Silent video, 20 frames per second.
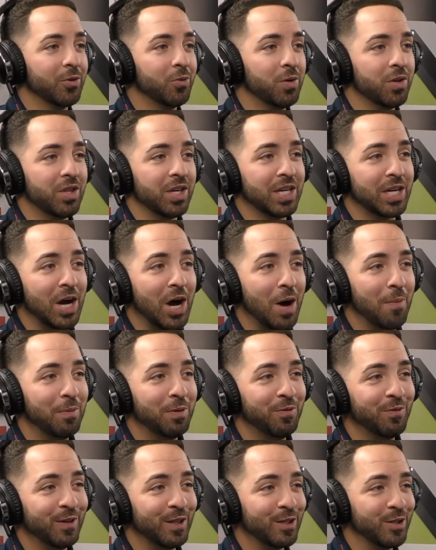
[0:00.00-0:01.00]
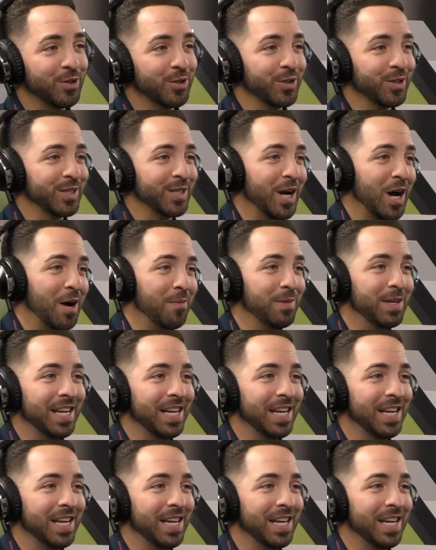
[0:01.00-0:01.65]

with a common vision, common